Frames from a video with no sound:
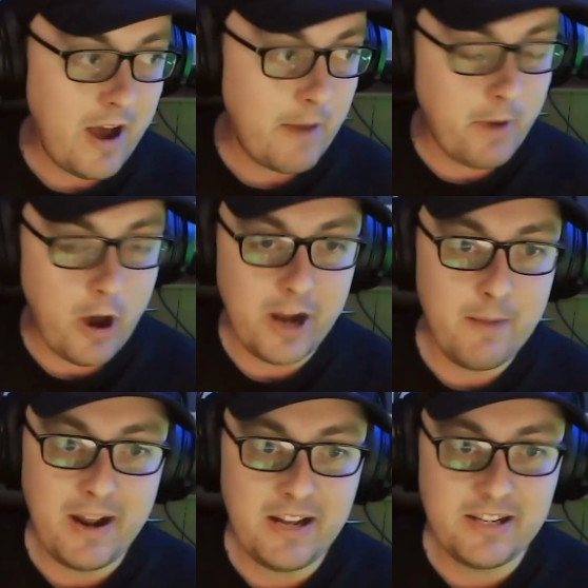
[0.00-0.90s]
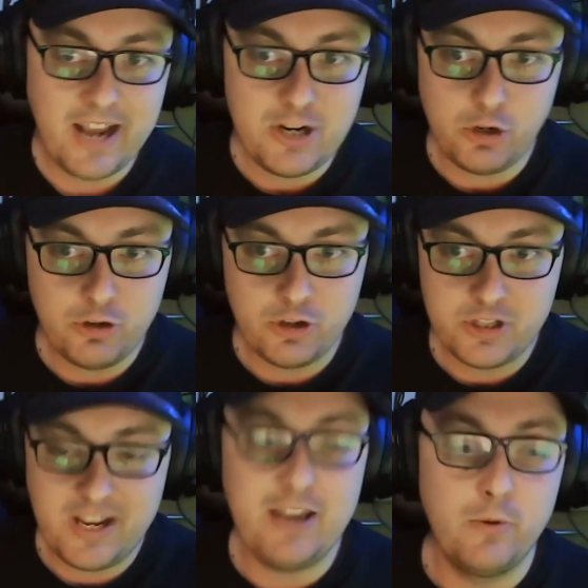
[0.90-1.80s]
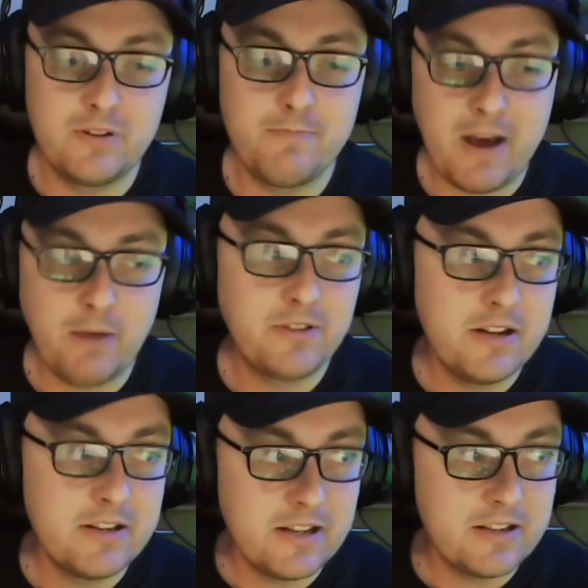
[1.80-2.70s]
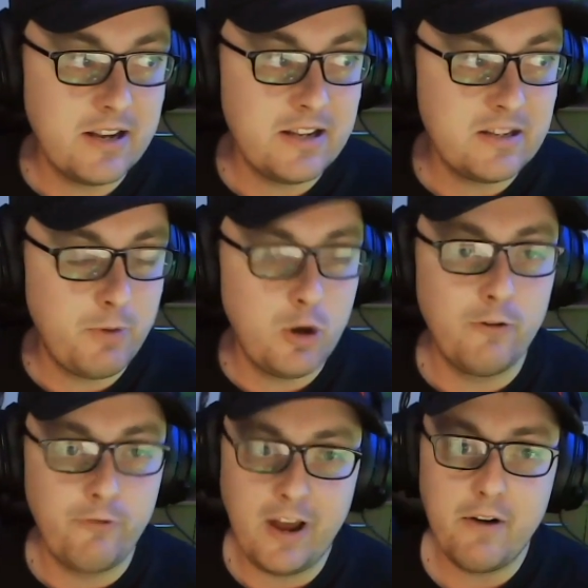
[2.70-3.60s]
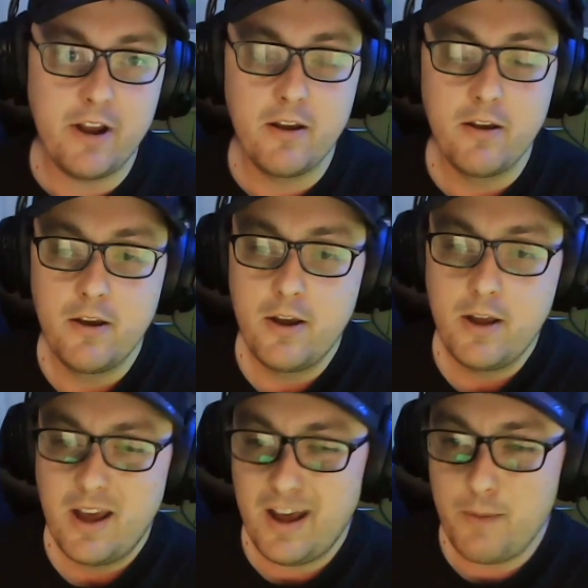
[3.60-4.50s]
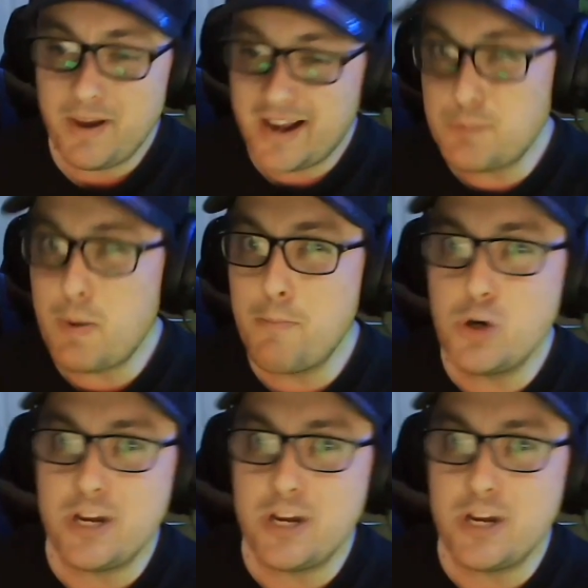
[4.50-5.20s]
Behind the main stage, you can just see hills and mountains. It's a beautiful area. It gets a bit muddy.